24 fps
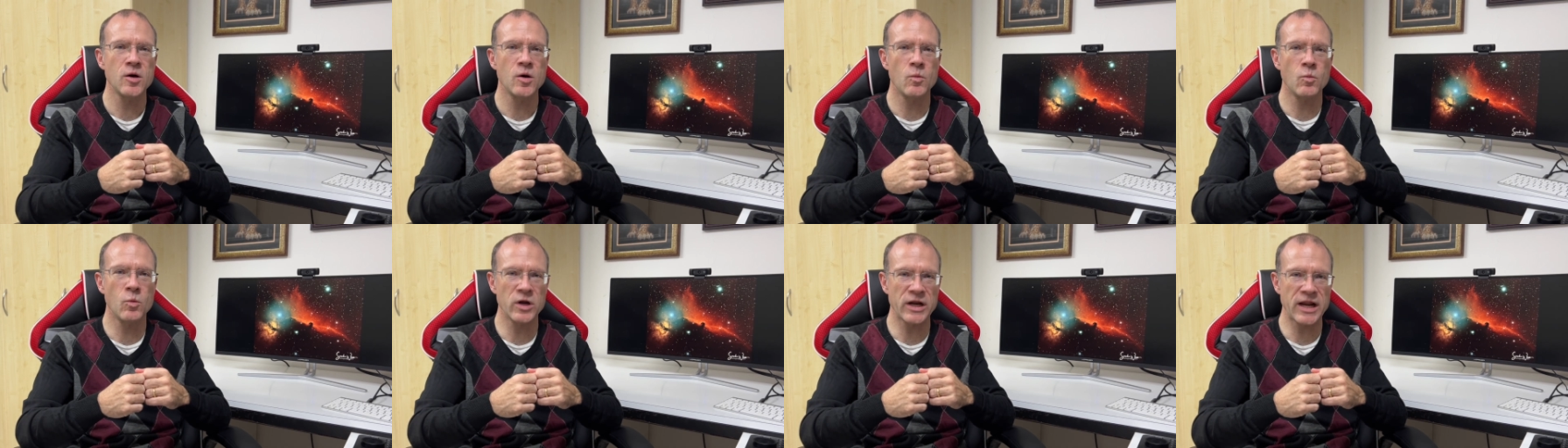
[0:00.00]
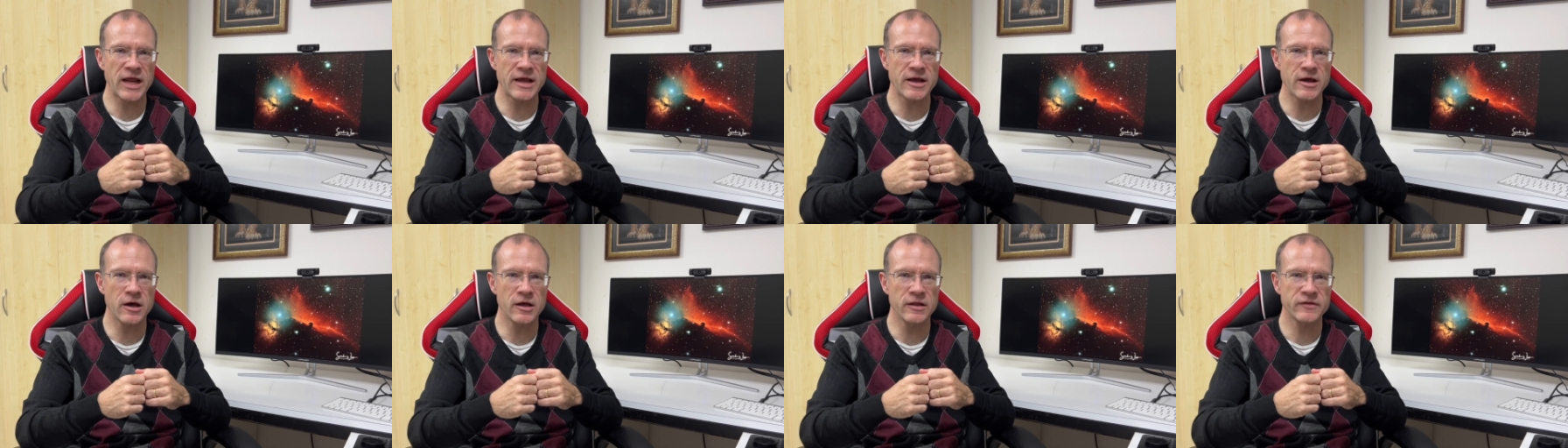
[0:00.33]
what I
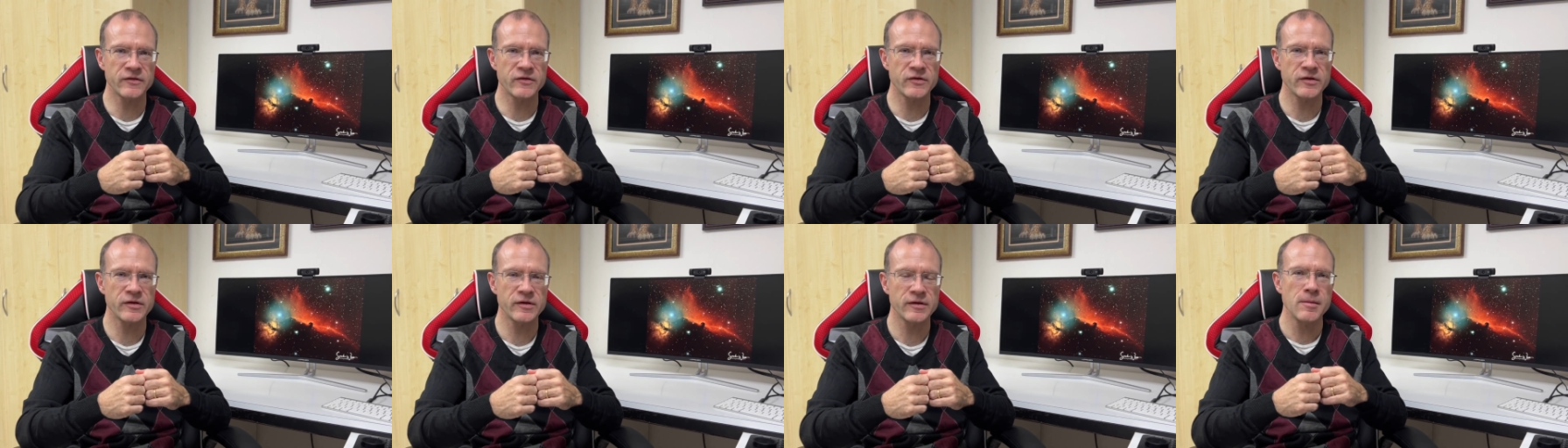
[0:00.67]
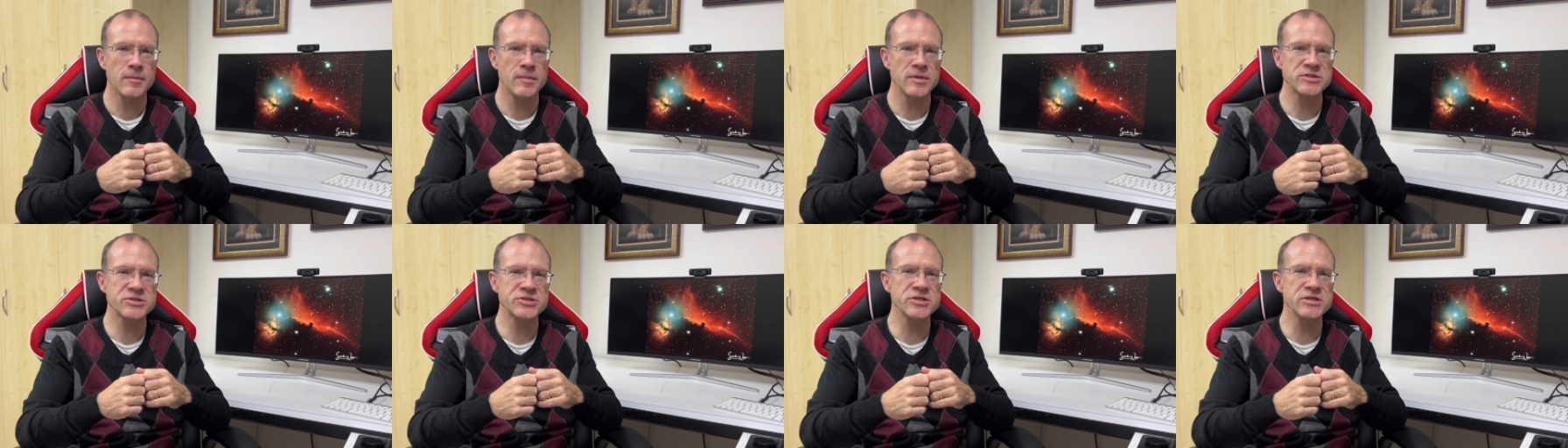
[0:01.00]
got.
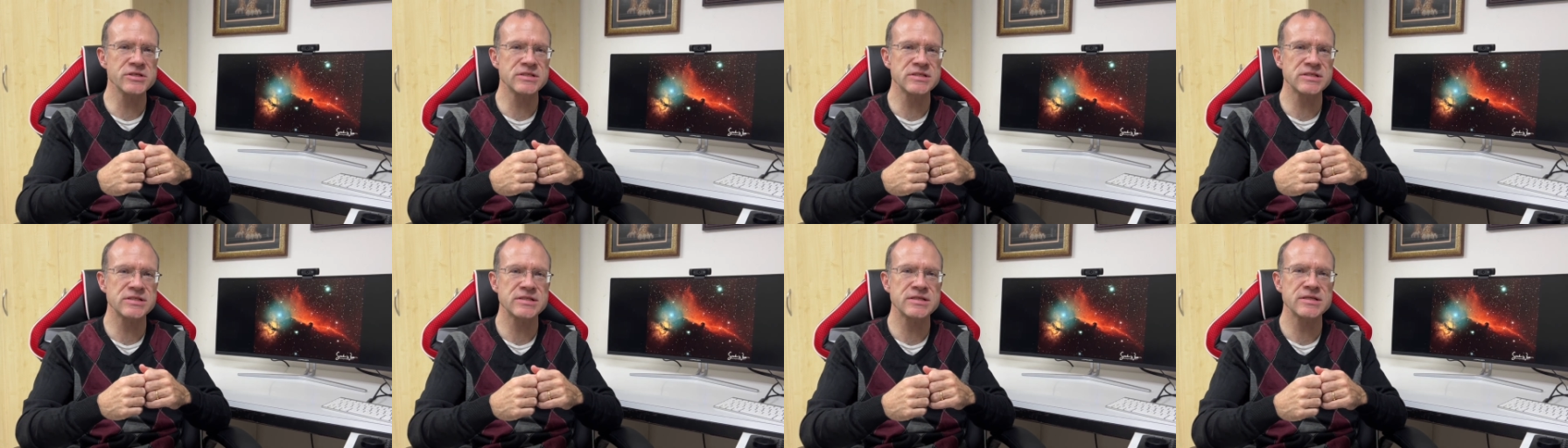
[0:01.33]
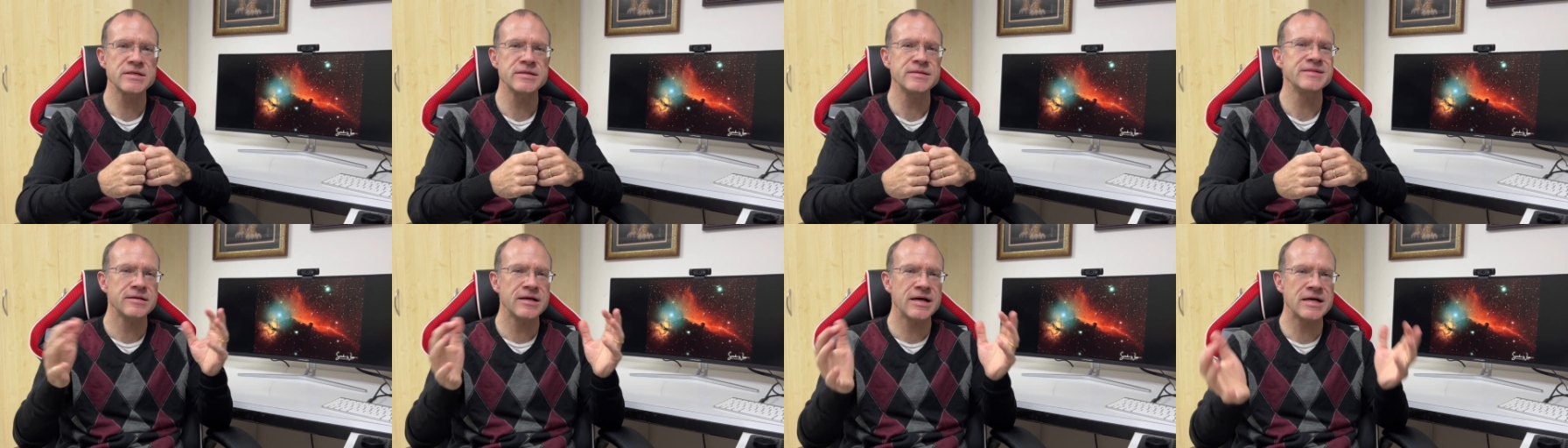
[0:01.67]
But just
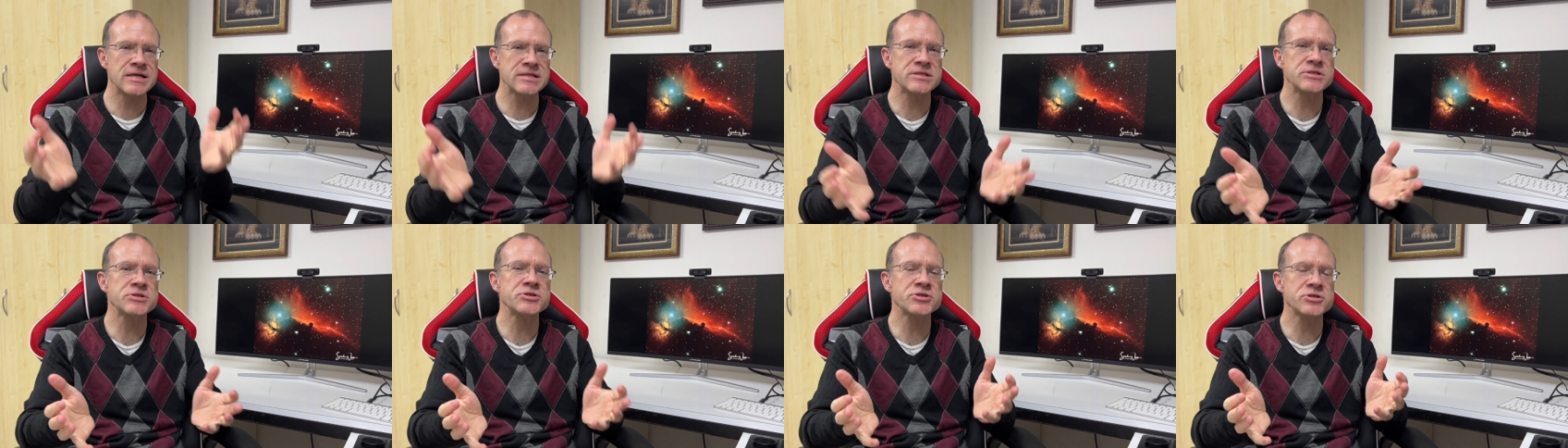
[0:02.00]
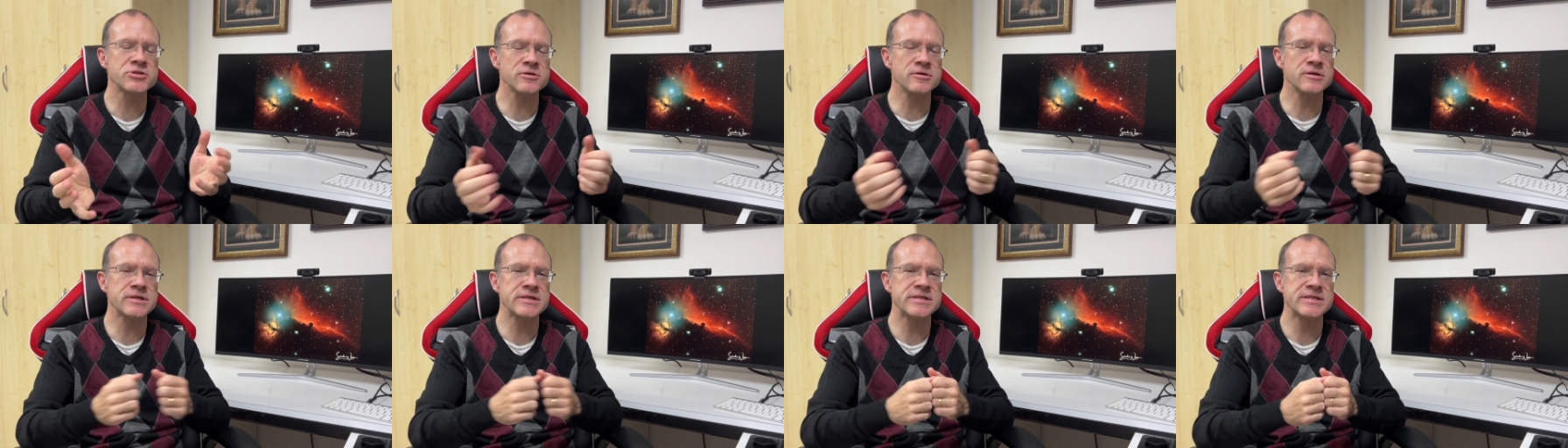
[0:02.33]
as a
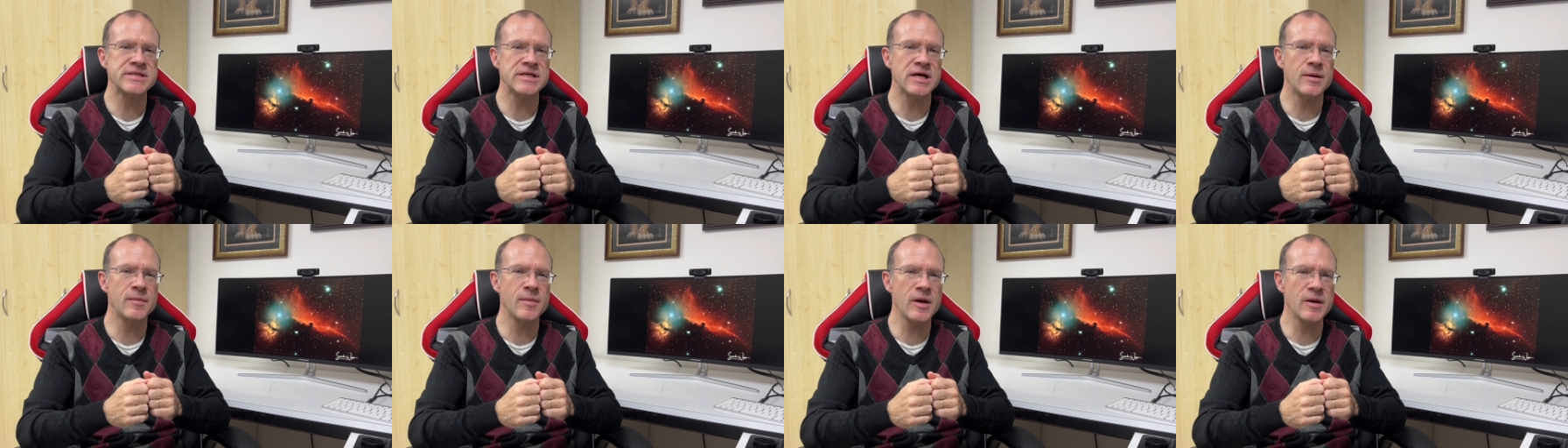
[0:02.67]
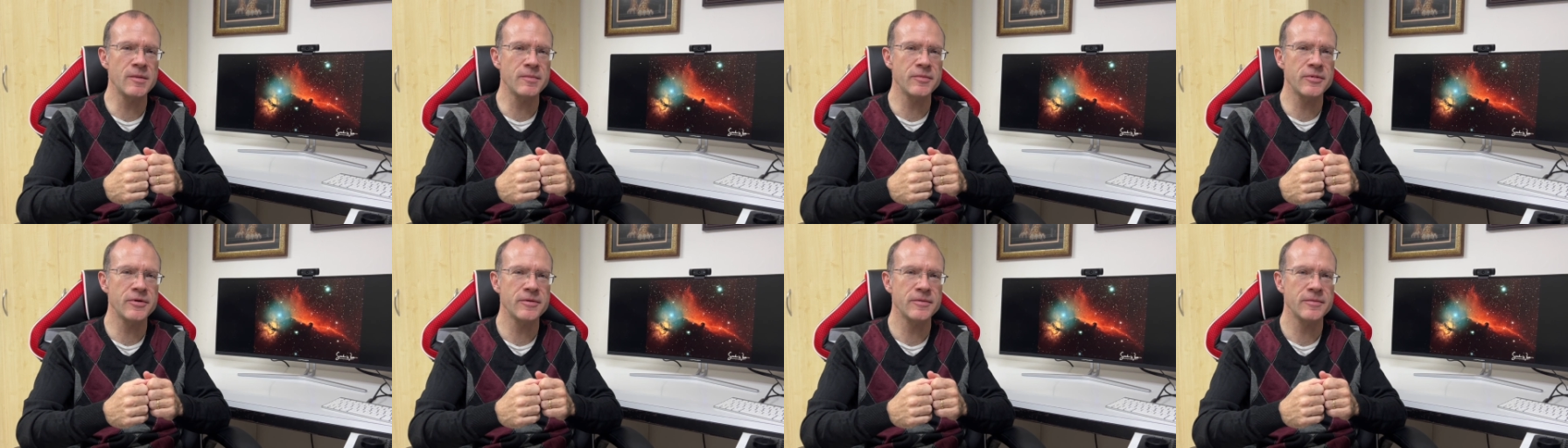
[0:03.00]
short sum
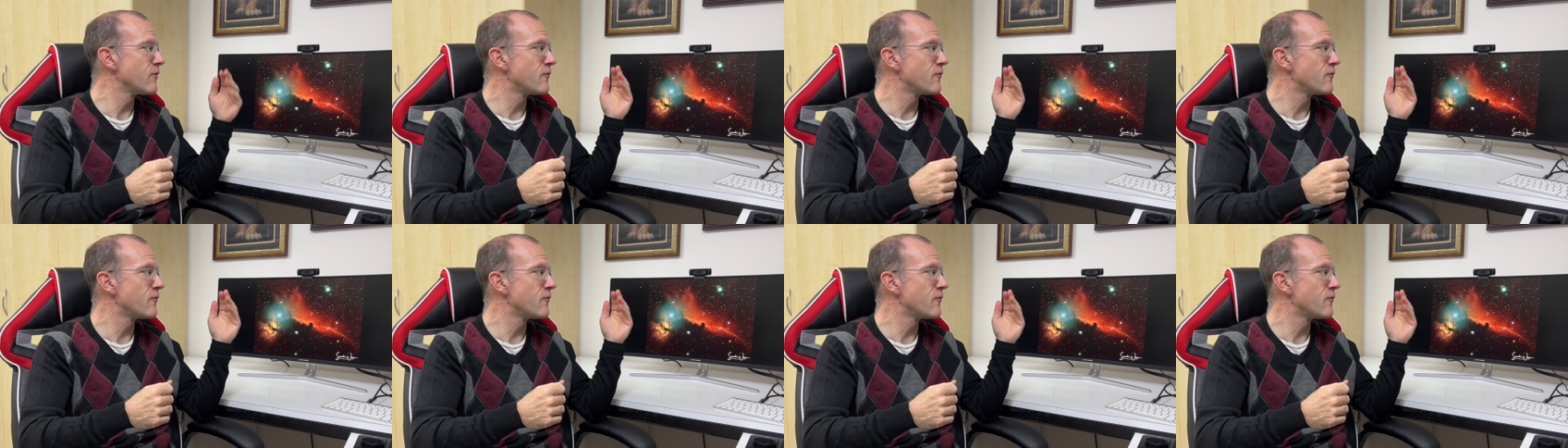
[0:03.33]
up,